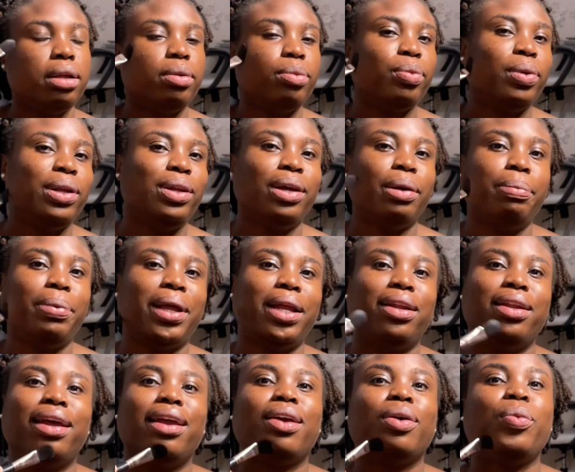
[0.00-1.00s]
when you're
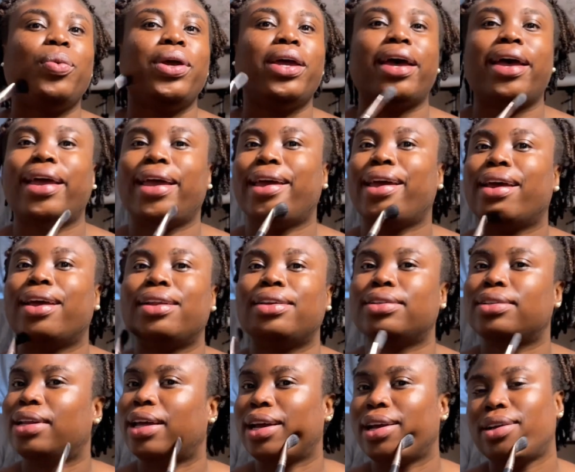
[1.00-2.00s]
planning like way
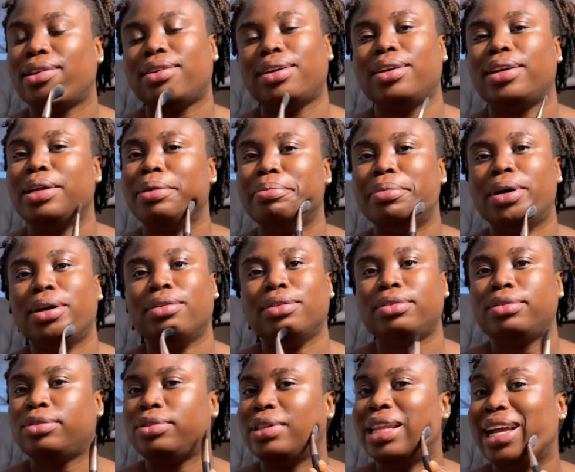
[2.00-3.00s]
ahead, like a
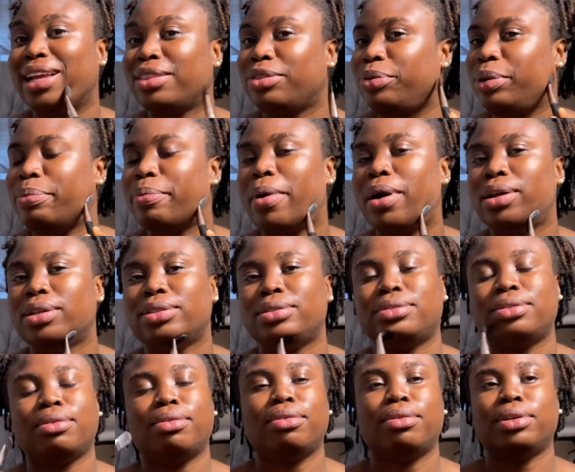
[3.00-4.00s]
month, like 3
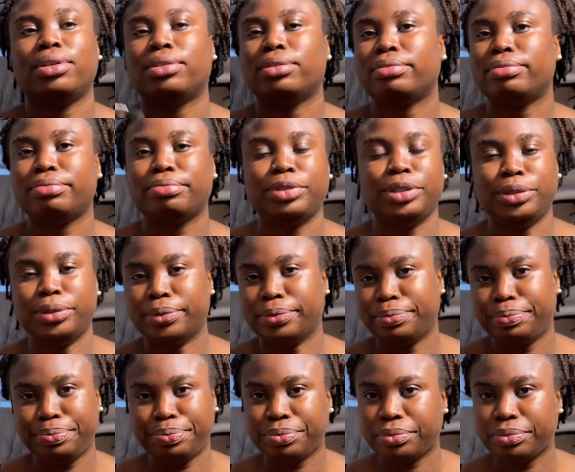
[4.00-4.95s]
months, or you know,